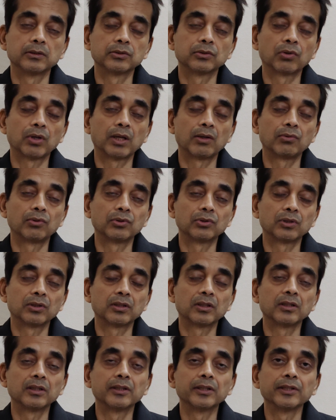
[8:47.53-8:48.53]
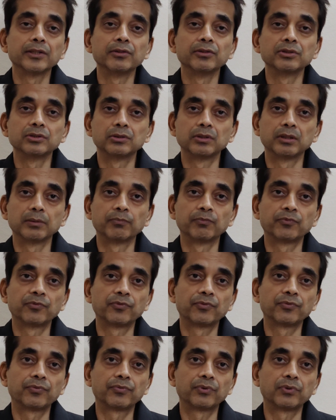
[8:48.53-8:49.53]
So I was on a continuous drip
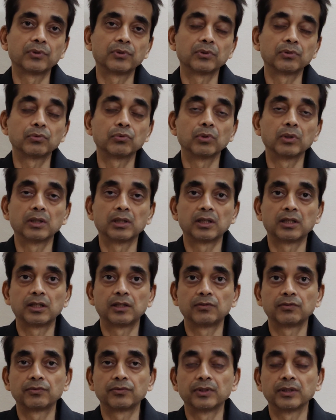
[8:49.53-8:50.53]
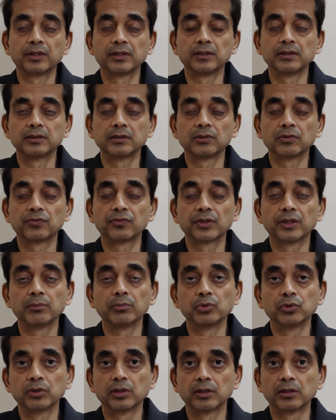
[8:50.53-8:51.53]
for 2.5 days of
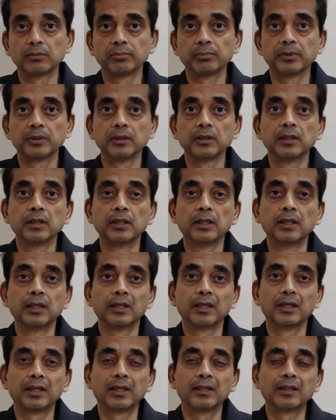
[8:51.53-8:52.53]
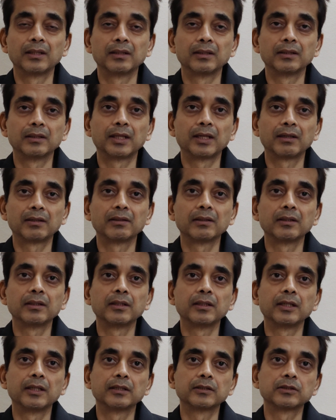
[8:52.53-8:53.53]
chemotherapy, and that really
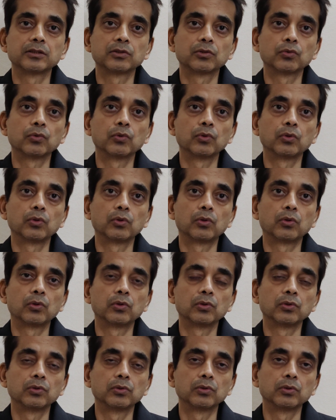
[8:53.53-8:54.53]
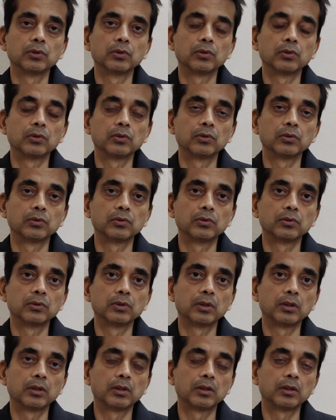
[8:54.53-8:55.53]
takes a toll on
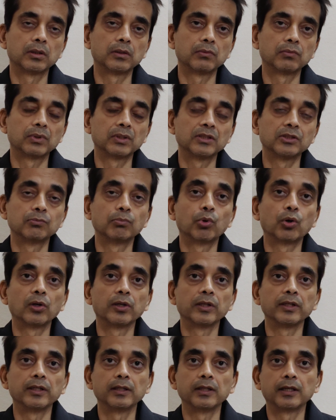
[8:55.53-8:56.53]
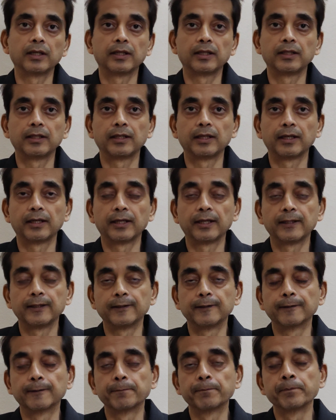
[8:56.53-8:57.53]
one's body and health.
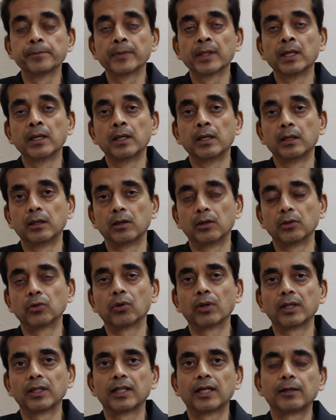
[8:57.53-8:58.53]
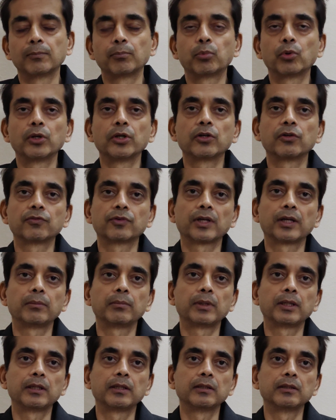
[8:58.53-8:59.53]
Although at that point of
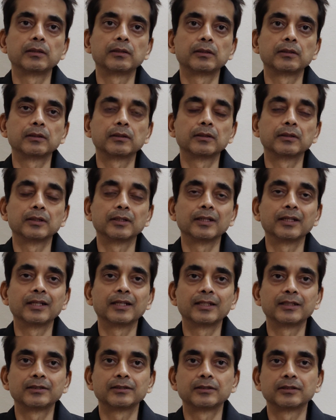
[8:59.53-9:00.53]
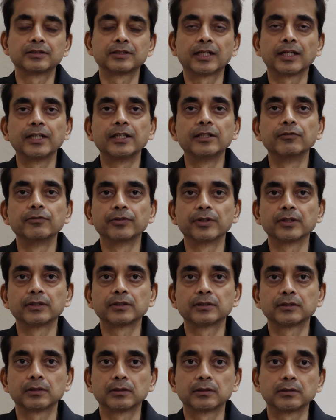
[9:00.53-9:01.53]
time I didn't realize the side
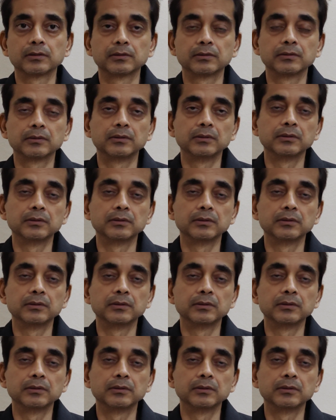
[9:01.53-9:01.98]
effects, the